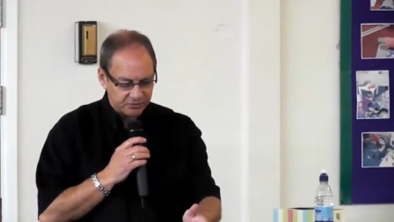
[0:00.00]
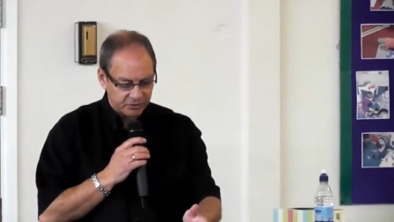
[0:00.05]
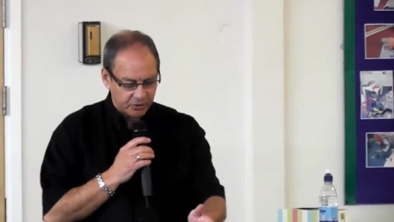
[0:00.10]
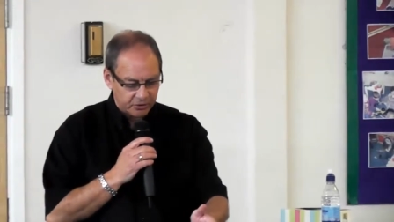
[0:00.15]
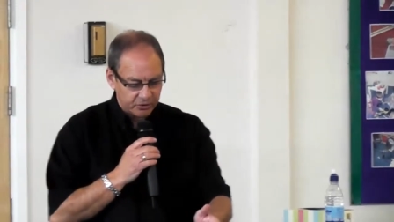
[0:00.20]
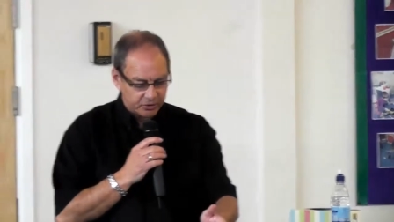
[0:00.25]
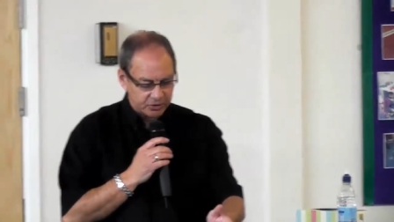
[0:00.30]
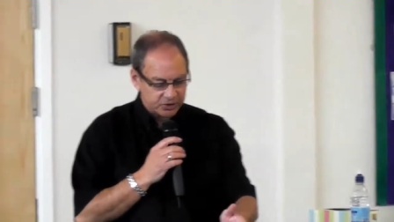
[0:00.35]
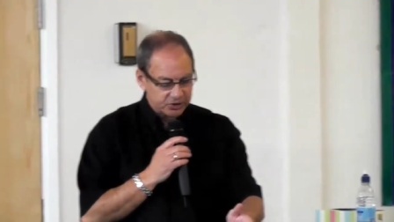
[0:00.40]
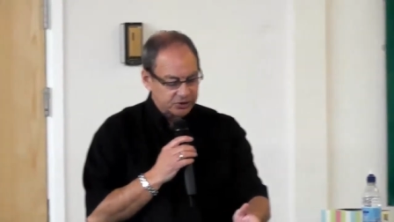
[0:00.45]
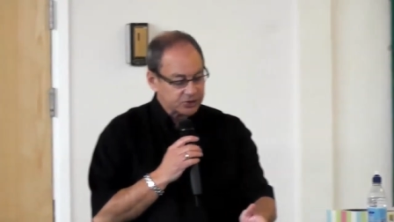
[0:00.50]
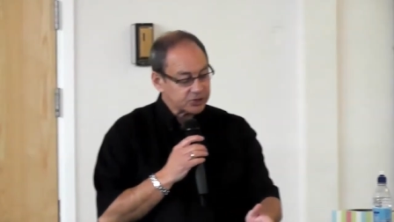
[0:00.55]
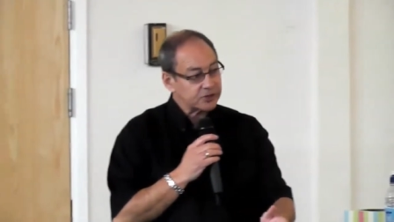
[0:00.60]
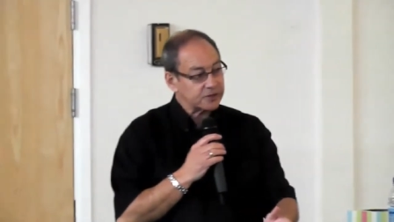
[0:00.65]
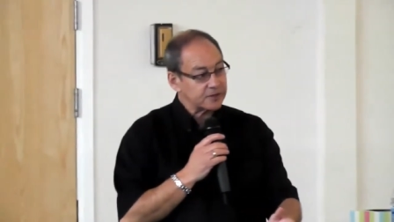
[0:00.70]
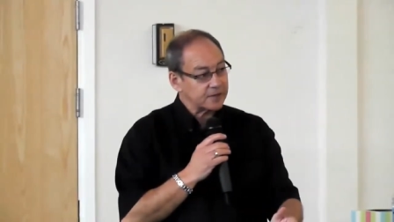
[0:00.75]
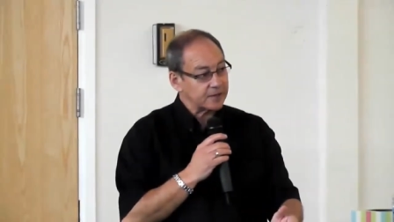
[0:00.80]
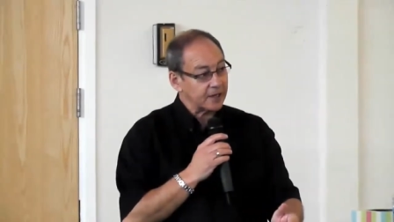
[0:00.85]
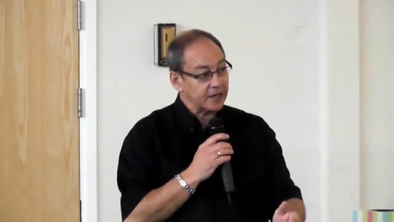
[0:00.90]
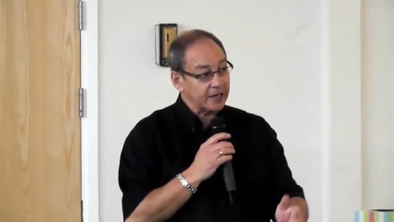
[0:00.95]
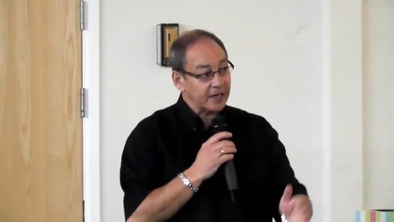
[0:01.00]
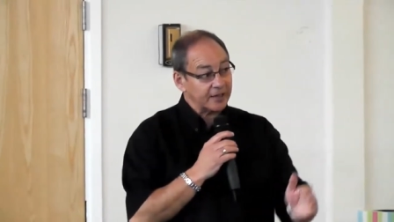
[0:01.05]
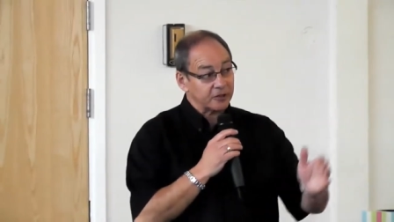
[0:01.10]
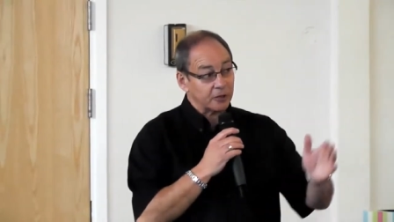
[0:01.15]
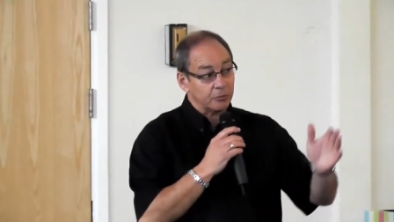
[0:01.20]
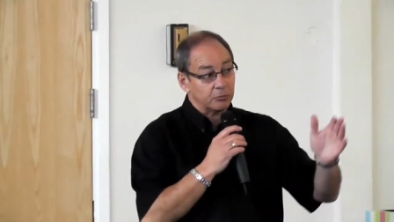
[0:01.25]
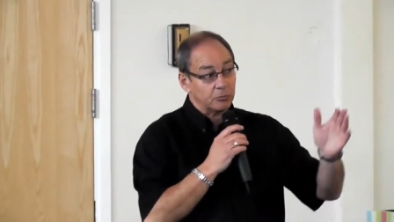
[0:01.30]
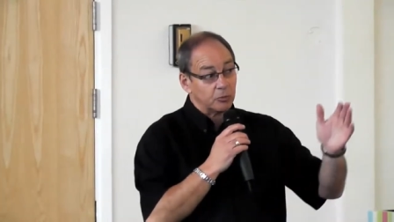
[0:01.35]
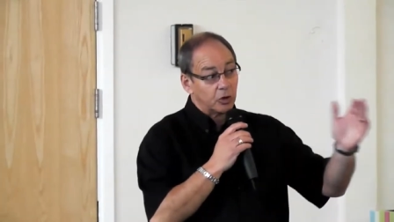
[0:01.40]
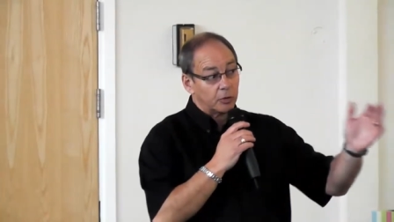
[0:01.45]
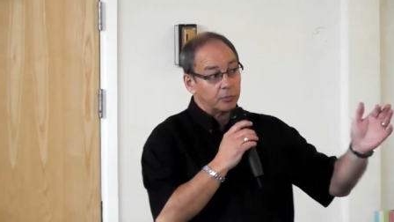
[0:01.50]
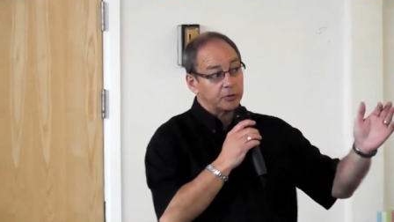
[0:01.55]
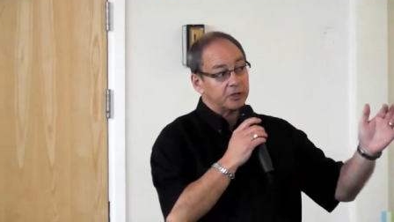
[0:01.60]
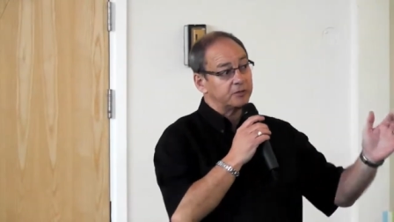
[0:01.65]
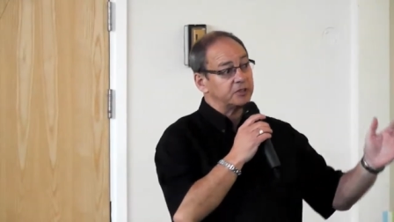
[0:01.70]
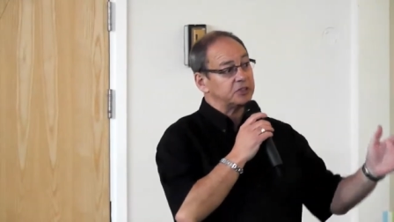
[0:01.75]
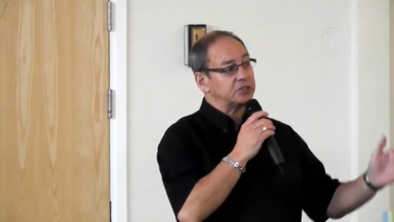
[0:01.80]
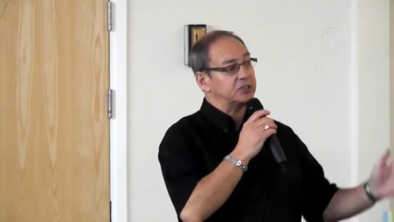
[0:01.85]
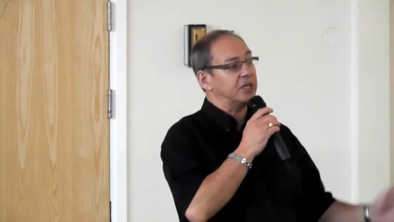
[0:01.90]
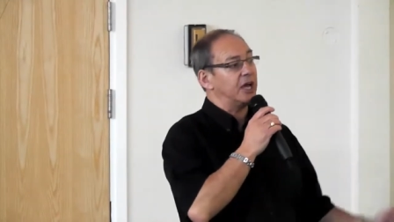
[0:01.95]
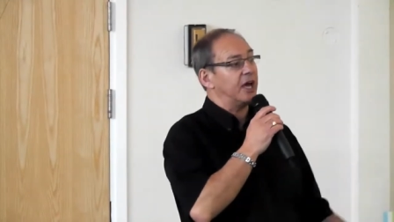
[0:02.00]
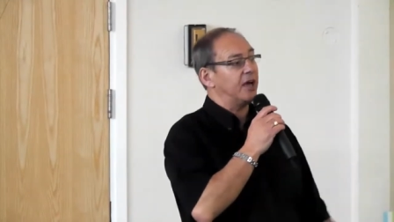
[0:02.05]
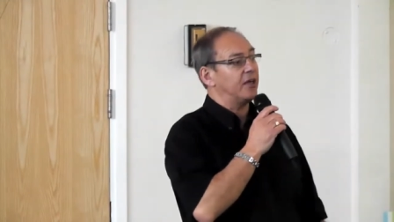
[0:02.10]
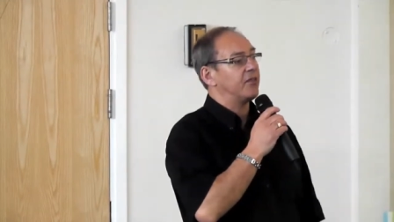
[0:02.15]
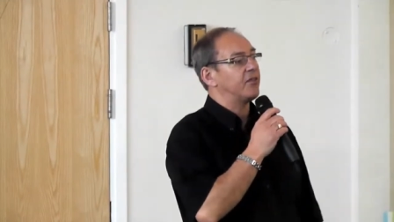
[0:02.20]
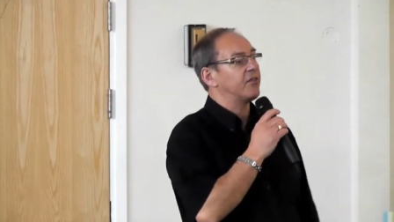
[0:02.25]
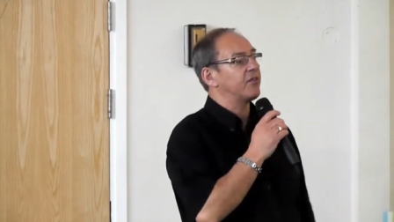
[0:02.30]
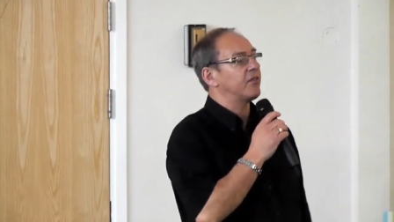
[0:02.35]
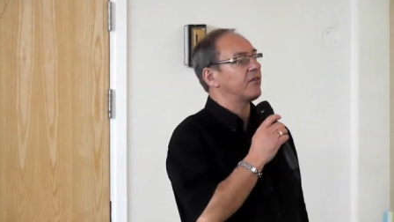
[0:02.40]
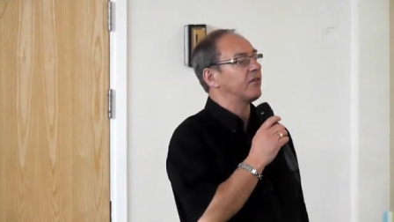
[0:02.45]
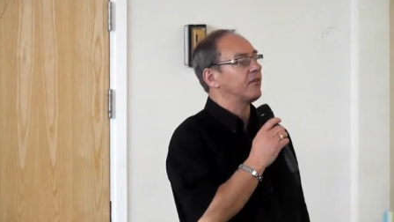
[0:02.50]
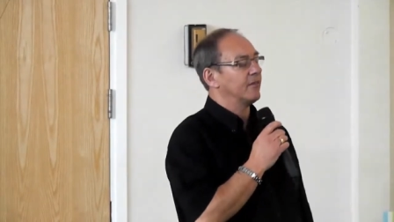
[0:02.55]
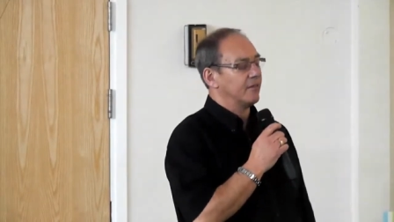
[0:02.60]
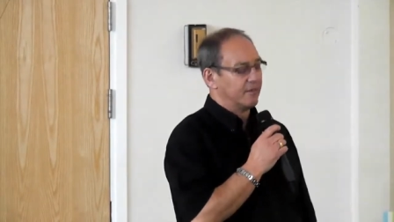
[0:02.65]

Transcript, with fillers: for us. And at the moment of his death,